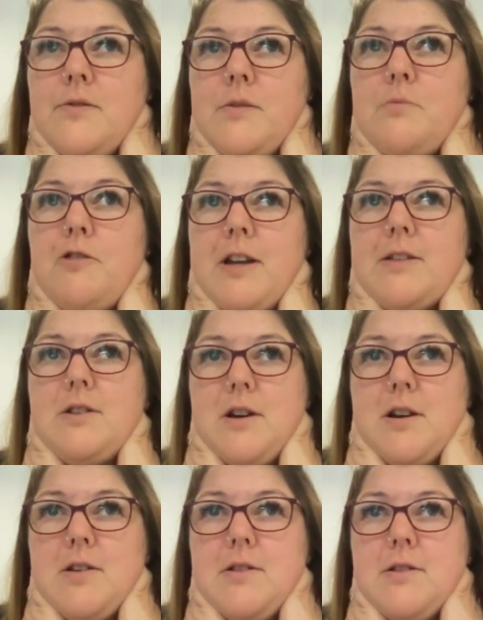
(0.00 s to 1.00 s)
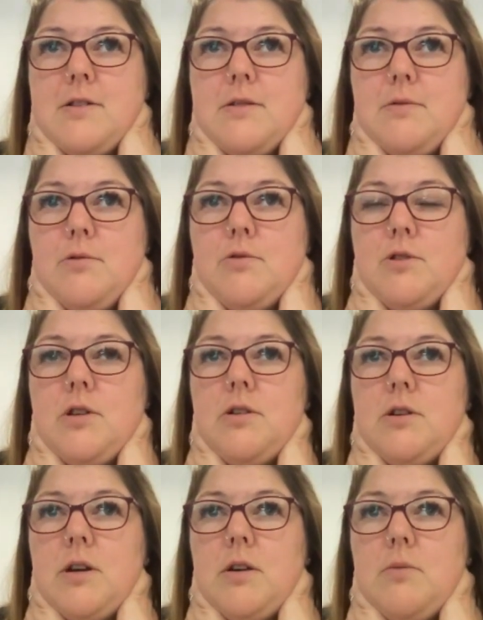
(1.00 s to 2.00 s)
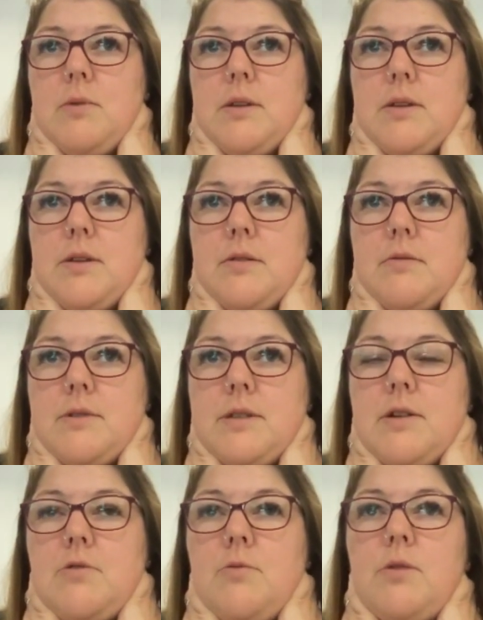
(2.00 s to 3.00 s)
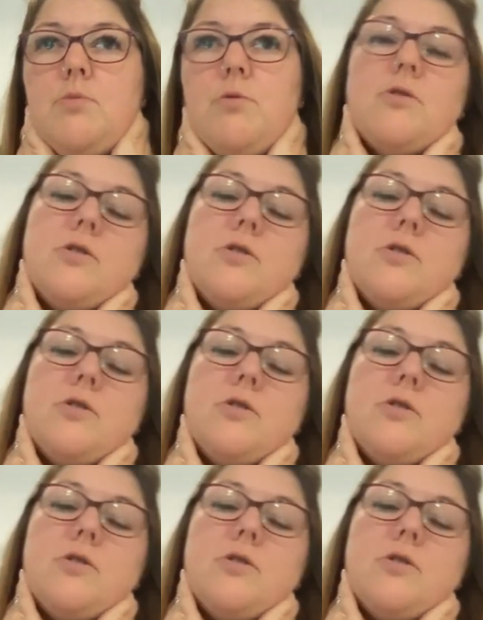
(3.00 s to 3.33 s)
the brand colours or do you go with still with what